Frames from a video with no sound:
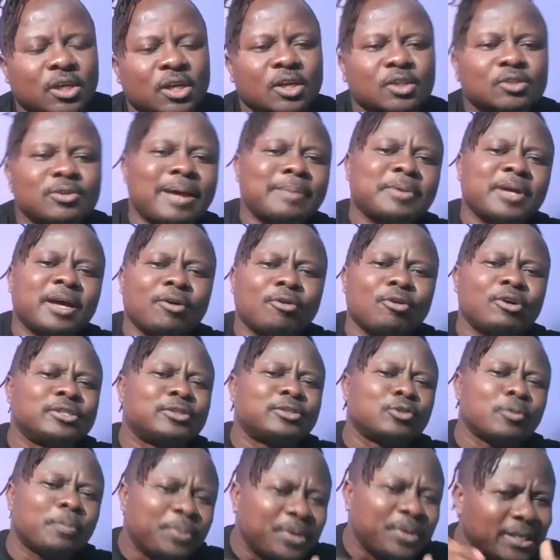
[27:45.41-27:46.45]
So I'm not going
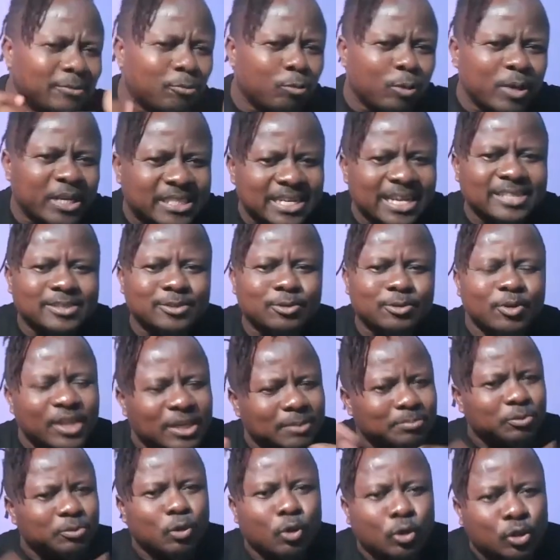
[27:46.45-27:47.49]
to be witness to
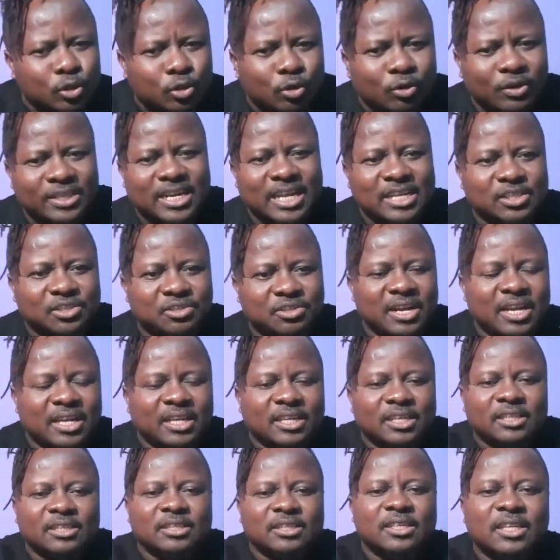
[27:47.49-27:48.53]
him torturing
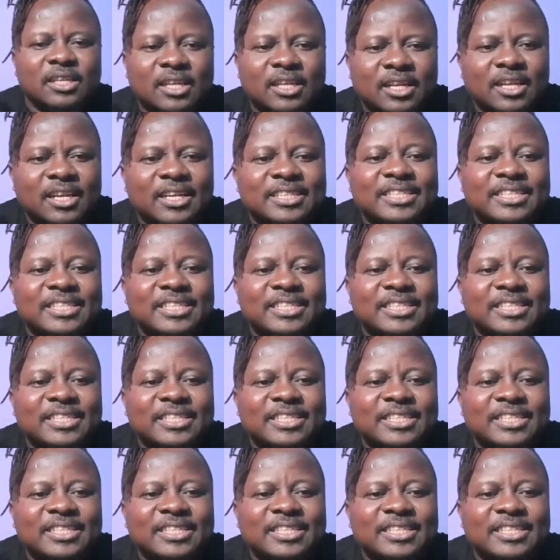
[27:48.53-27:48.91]
Nigeria.